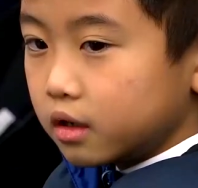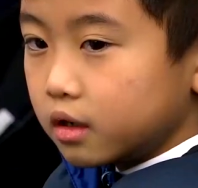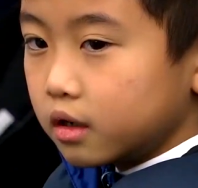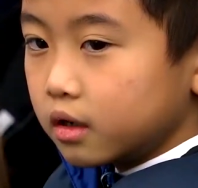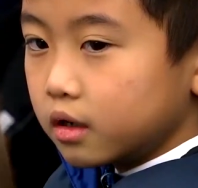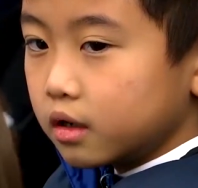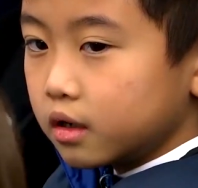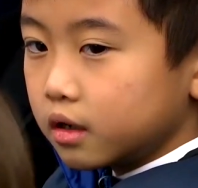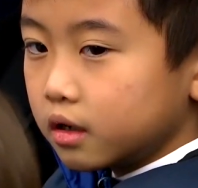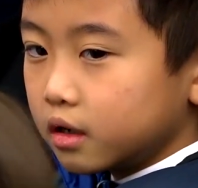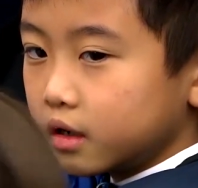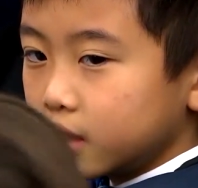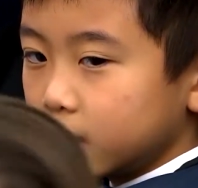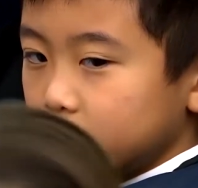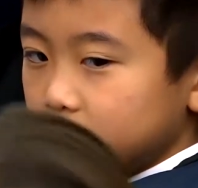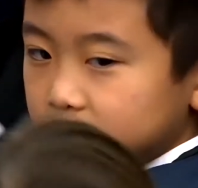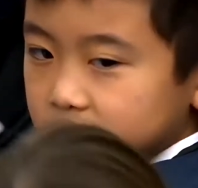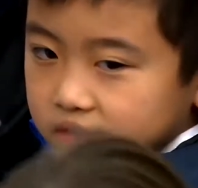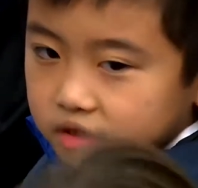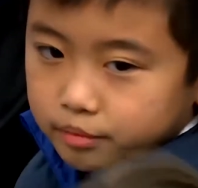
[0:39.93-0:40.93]
do you
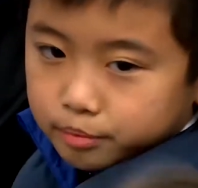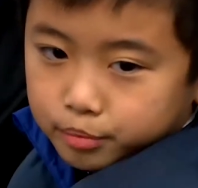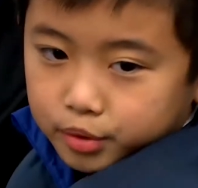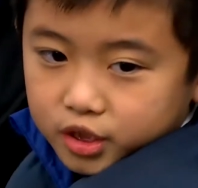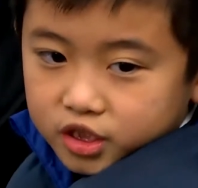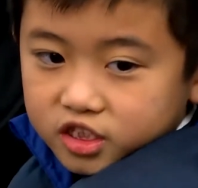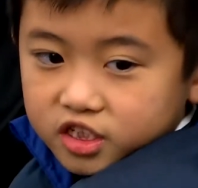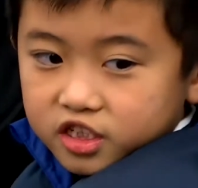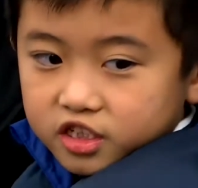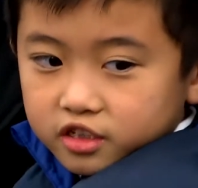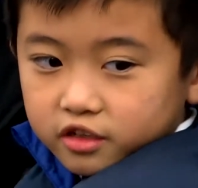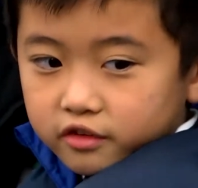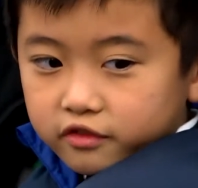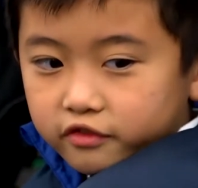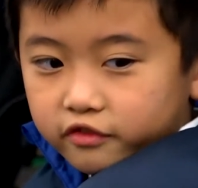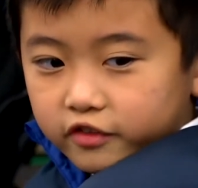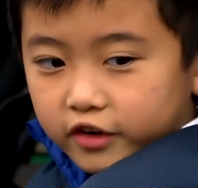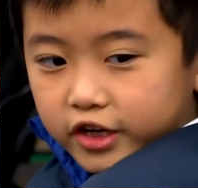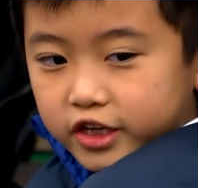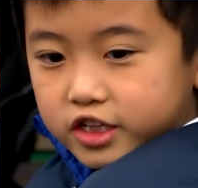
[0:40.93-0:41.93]
notice? What do you see?
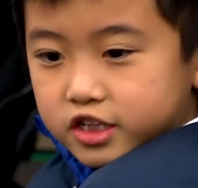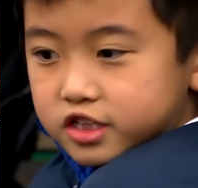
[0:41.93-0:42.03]
Because